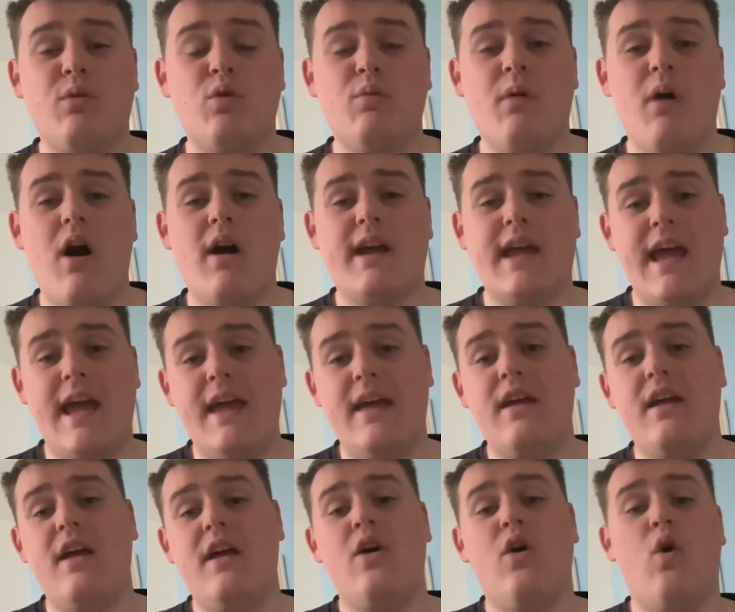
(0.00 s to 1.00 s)
market
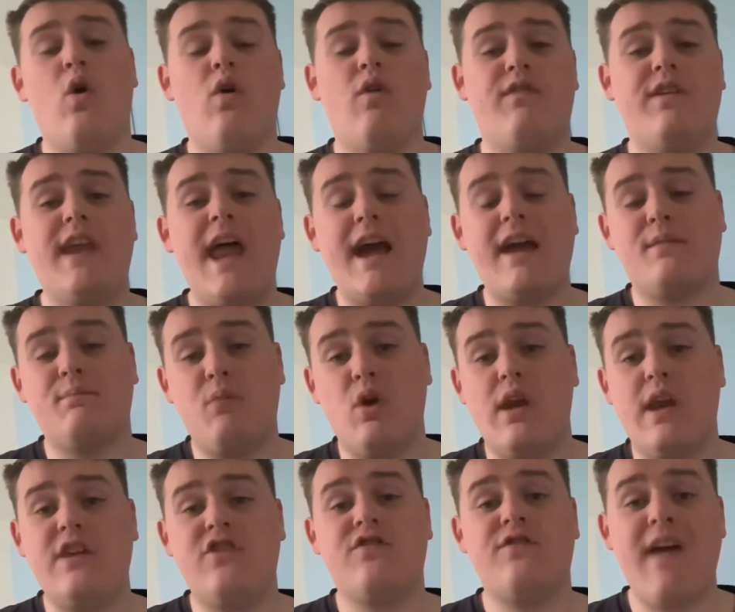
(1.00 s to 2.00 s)
or the next
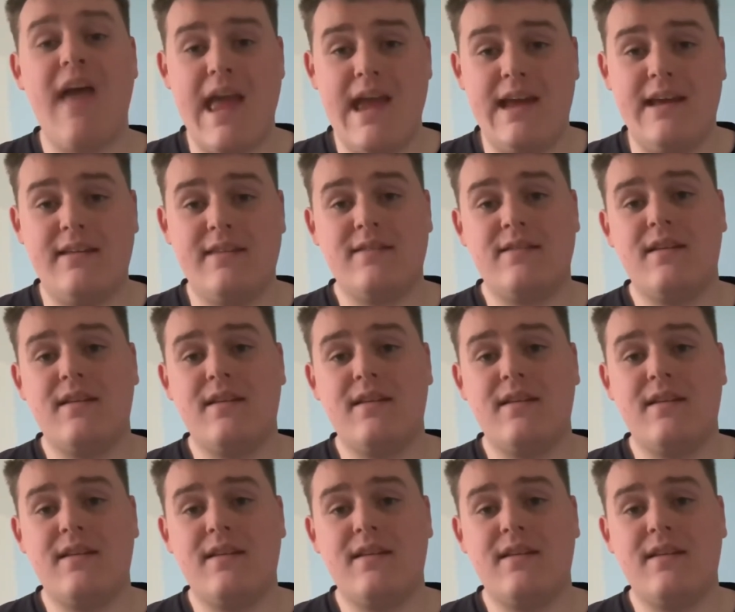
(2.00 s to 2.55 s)
bullish phase